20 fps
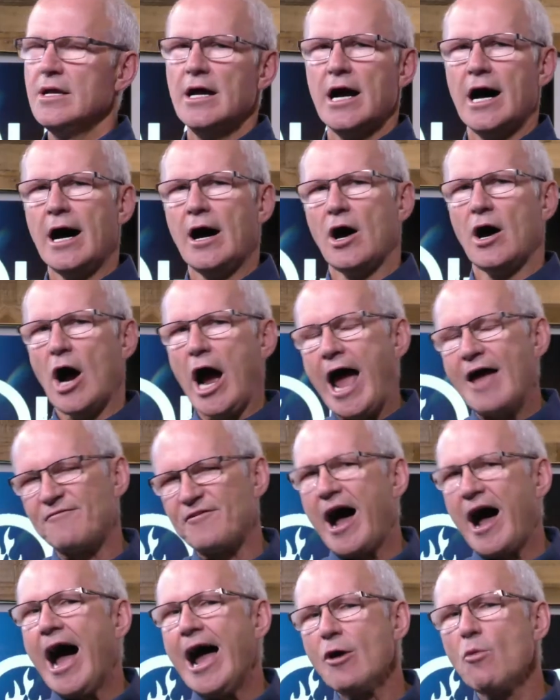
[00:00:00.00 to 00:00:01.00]
If
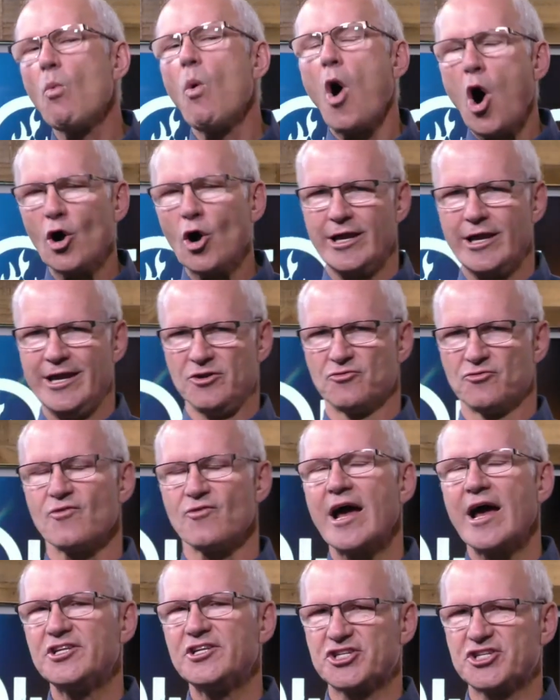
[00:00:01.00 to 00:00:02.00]
I walk in
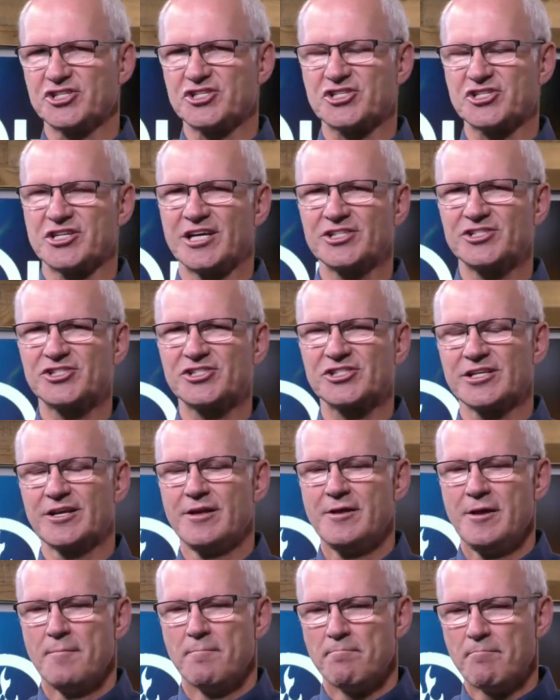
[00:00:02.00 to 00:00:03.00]
righteousness,
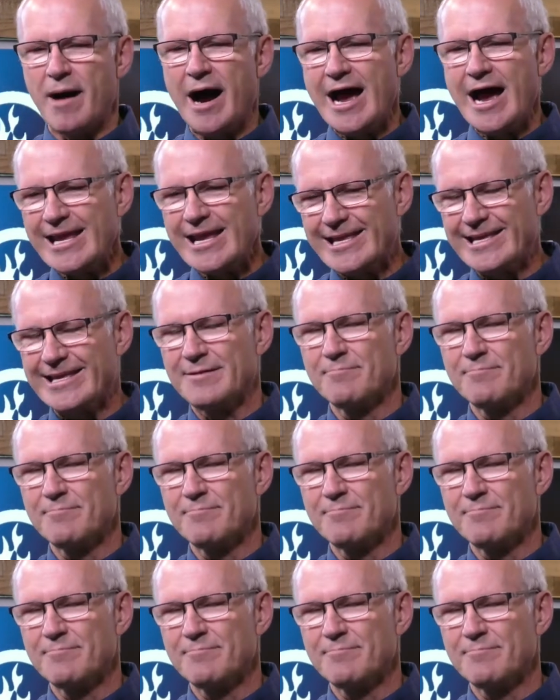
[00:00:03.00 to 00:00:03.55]
my